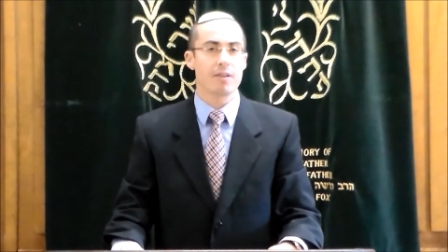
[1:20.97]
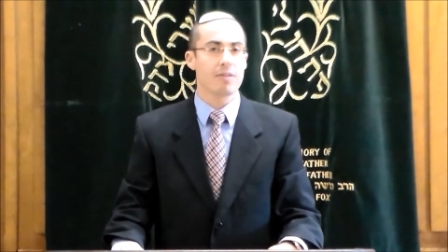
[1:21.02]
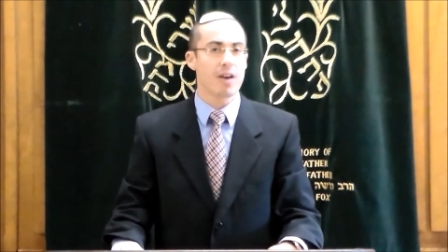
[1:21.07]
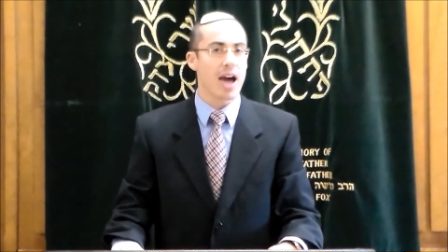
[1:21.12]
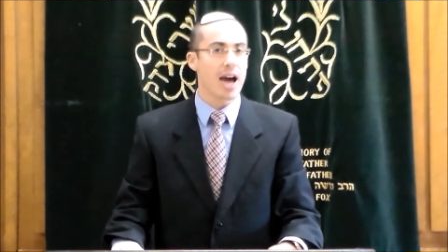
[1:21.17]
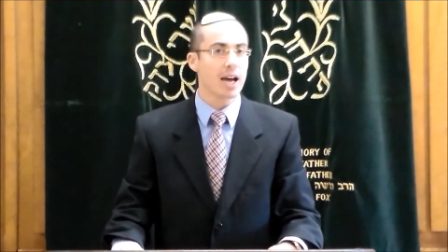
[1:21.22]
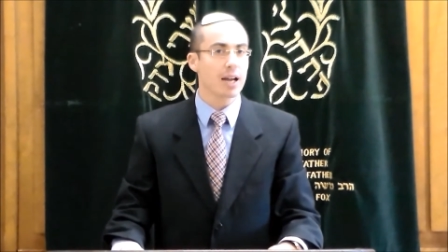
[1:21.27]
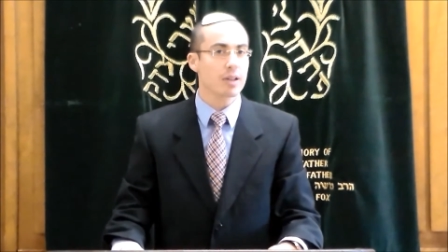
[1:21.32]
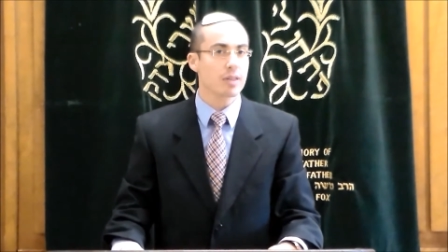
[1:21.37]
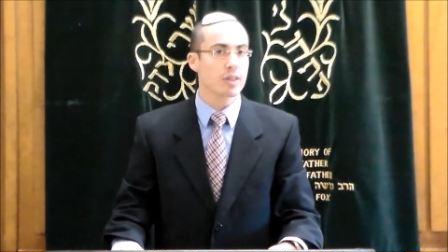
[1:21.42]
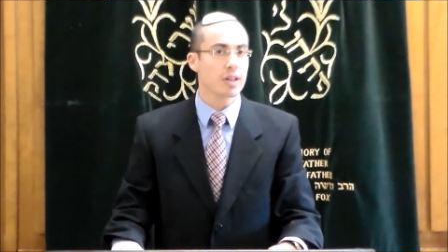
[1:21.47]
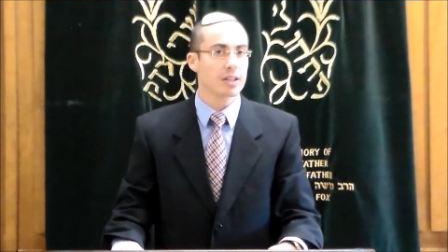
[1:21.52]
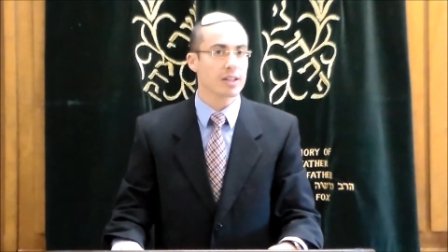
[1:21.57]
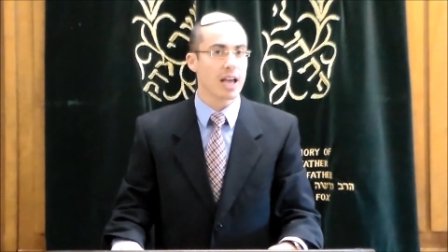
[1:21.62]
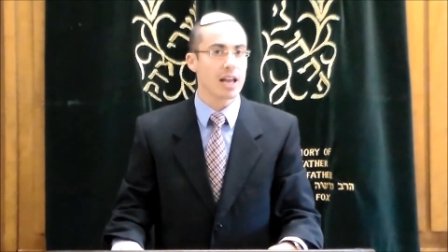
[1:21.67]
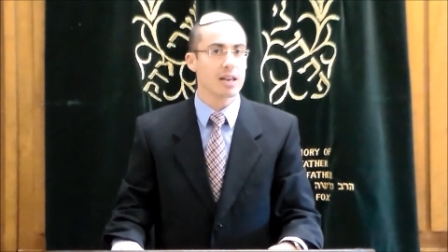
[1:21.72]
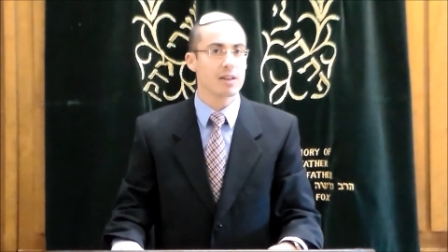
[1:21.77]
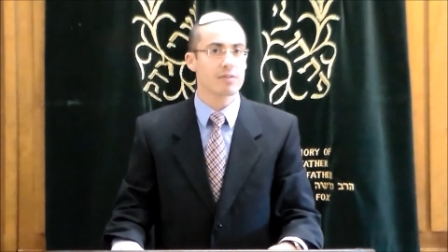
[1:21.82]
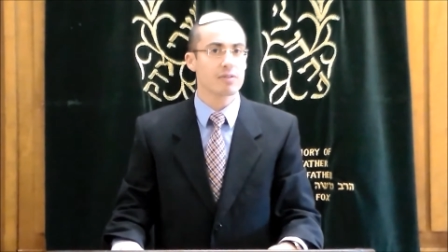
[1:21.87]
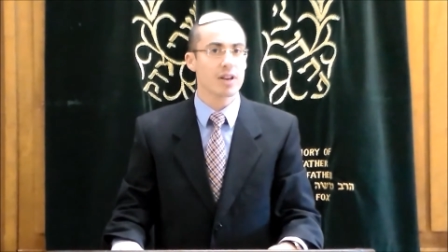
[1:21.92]
Ve'aretz
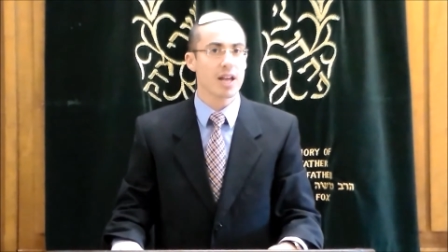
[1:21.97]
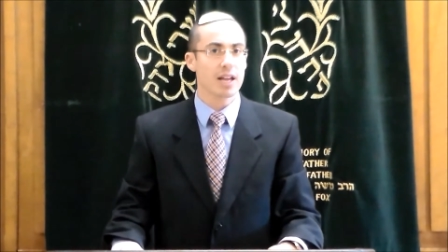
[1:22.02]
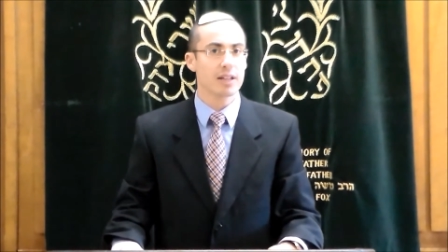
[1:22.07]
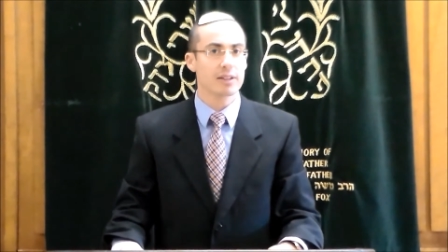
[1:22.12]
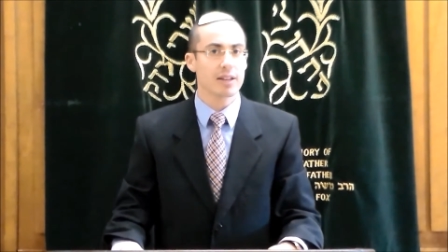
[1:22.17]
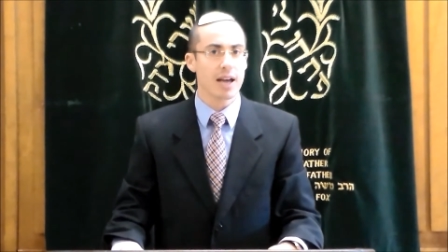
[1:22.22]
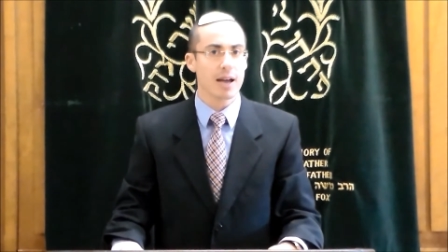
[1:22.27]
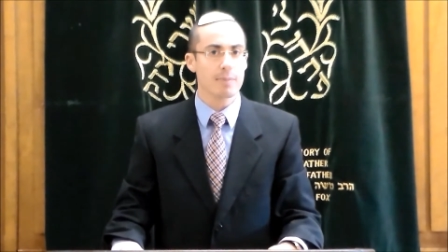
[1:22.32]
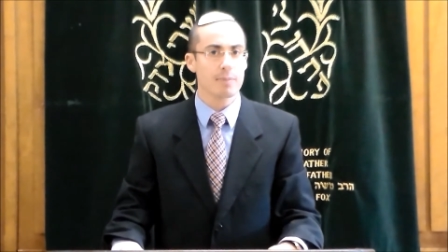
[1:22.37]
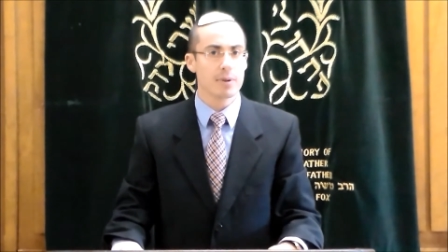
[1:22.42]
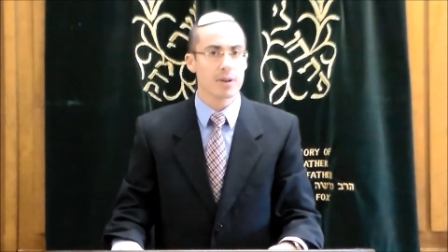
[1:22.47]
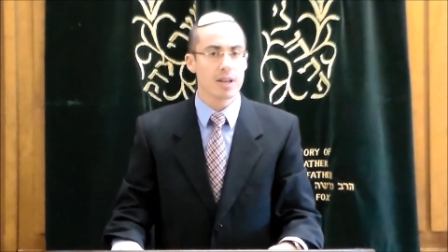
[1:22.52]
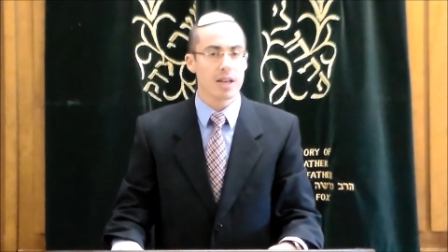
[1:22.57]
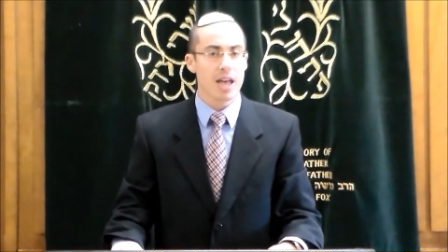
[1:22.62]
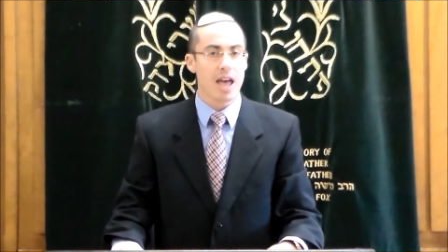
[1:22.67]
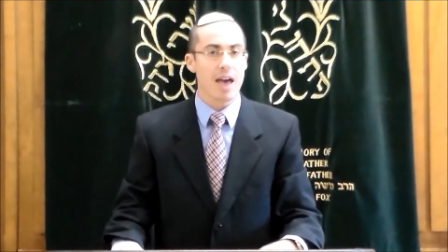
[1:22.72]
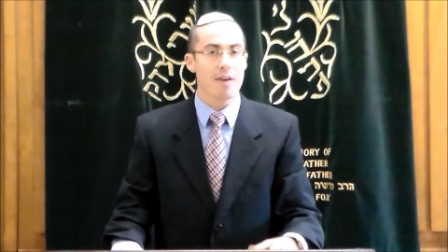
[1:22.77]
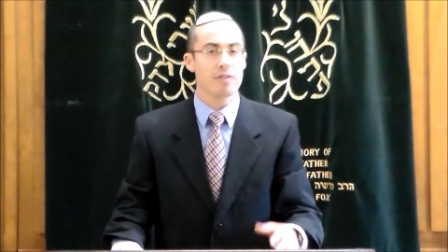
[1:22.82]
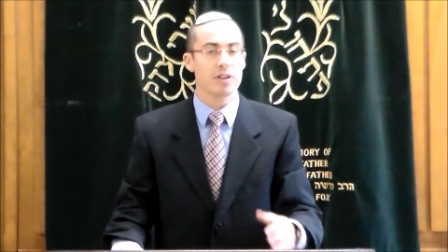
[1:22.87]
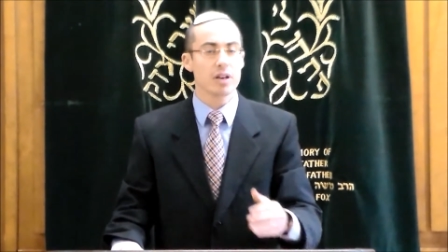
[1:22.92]
Natan Adam,
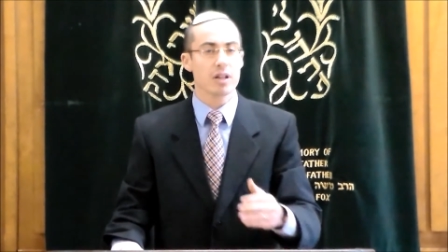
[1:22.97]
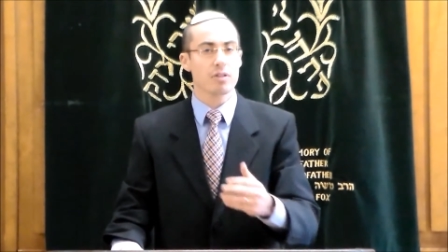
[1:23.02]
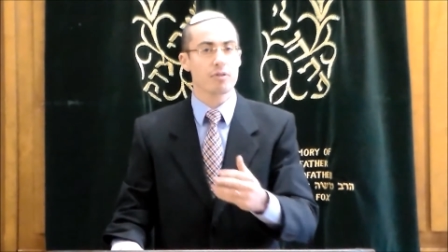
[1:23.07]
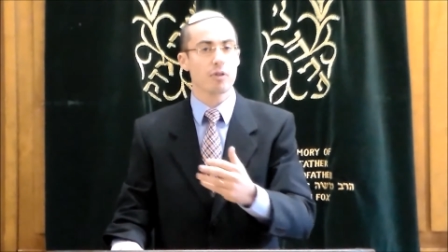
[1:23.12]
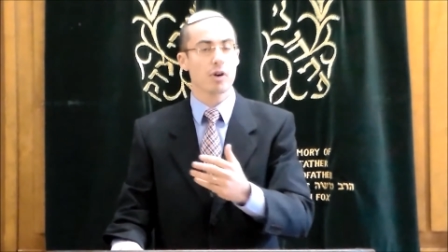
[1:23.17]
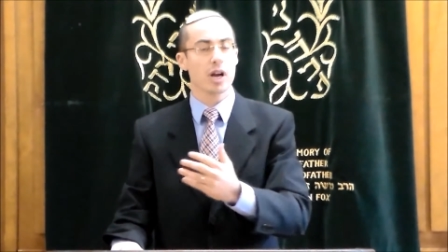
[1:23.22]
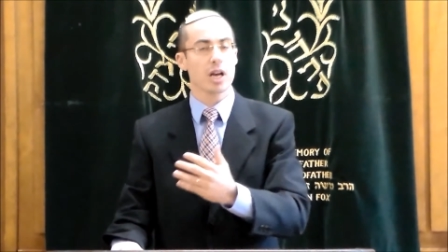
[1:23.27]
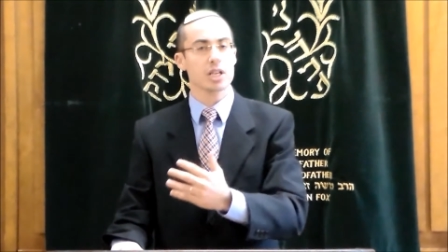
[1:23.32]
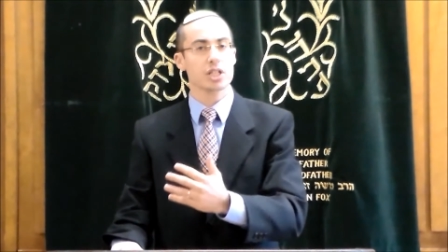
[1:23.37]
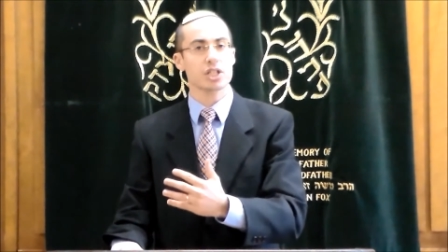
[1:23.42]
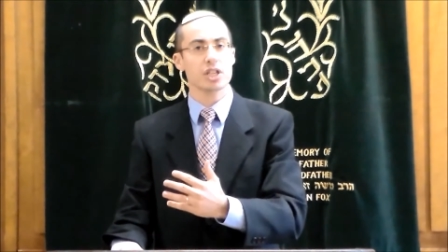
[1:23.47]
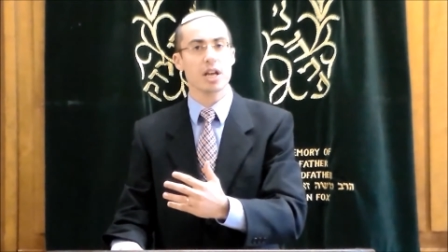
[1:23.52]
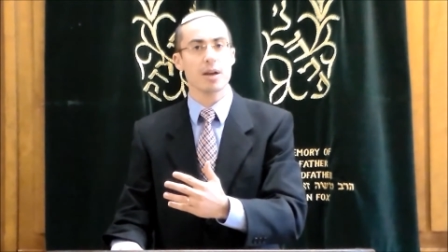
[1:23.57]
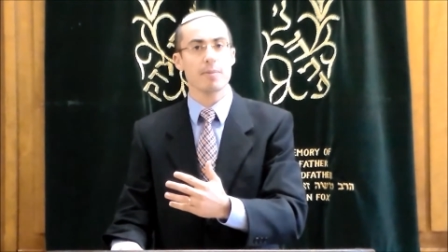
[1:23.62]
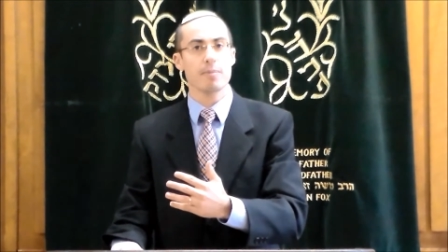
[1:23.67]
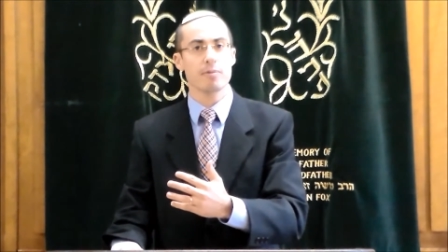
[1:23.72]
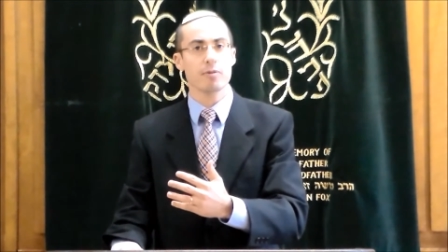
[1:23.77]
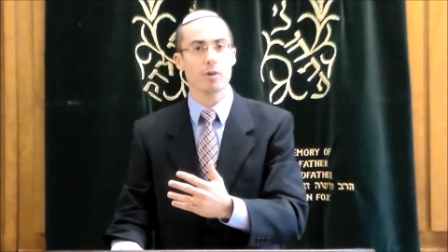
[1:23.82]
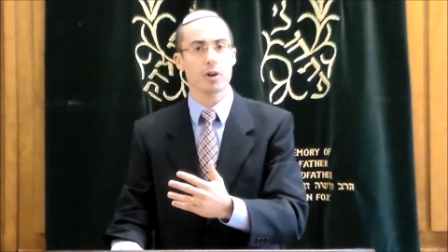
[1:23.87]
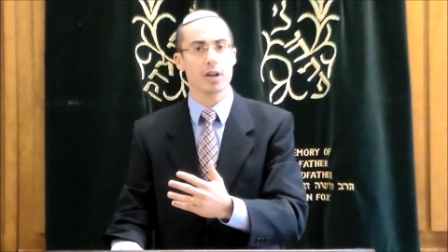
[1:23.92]
heaven is for
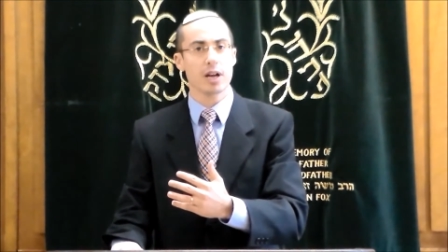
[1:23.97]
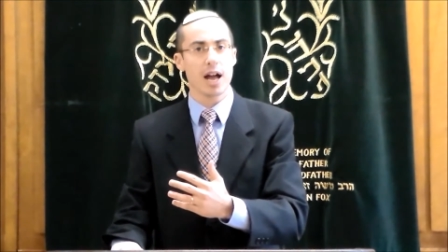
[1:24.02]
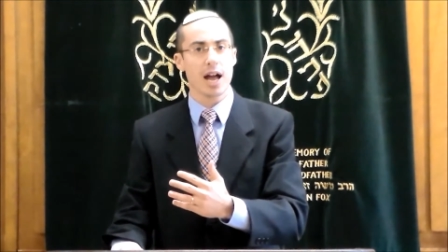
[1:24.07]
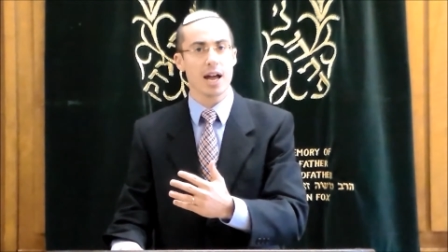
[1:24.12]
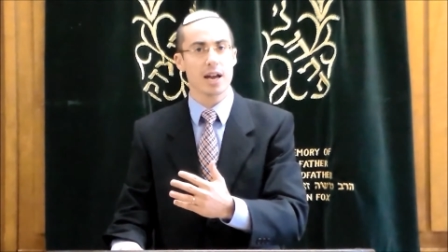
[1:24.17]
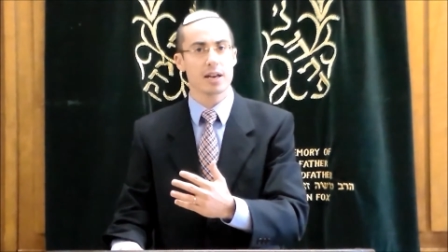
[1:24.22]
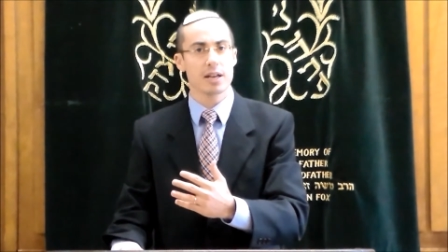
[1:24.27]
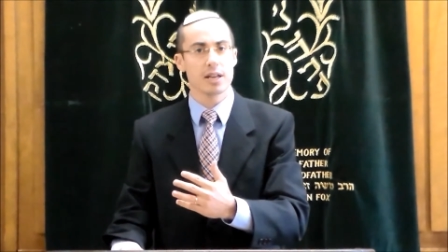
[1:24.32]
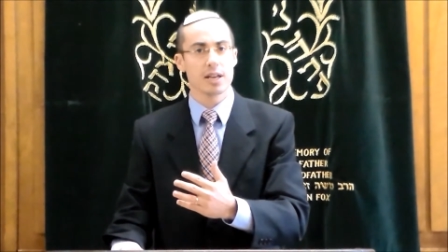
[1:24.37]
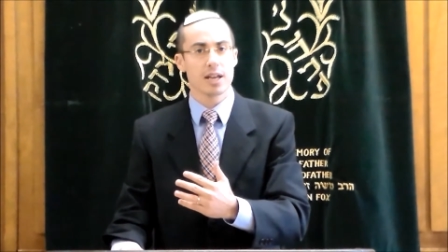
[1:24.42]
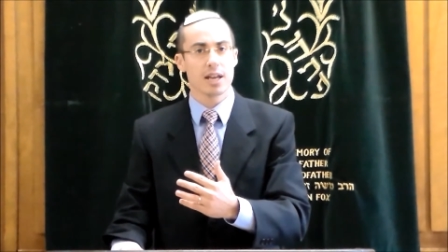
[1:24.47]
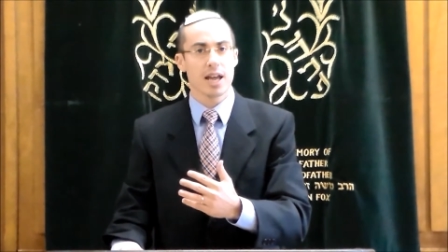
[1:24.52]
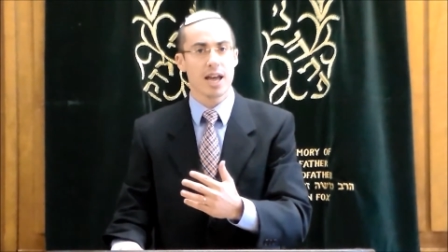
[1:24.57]
Hashem, for God,